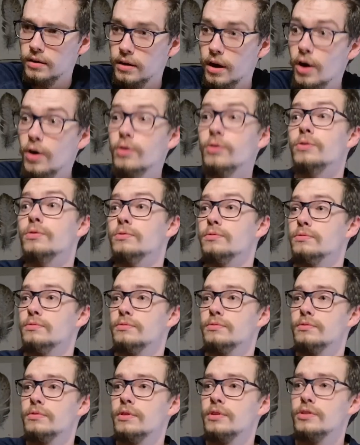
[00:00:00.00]
Oh,
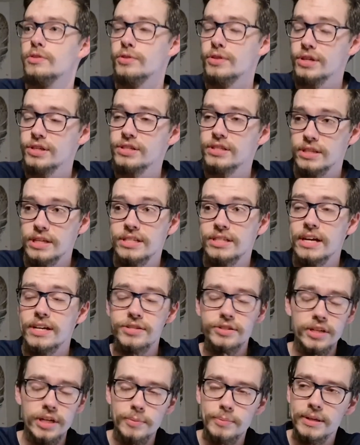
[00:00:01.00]
so these guys
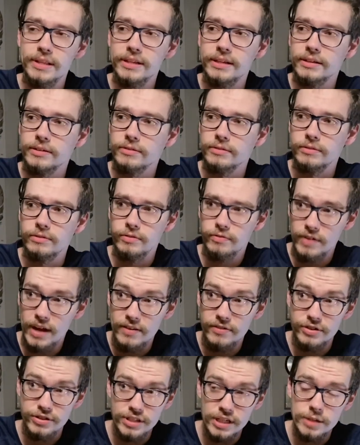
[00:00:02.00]
are going to be like
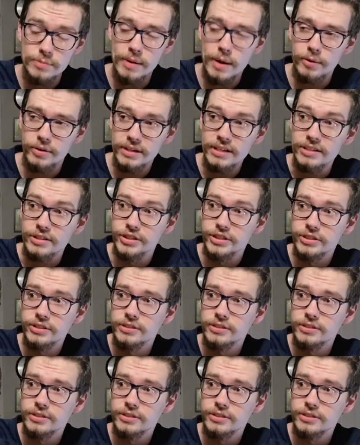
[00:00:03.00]
5 or 6 power each.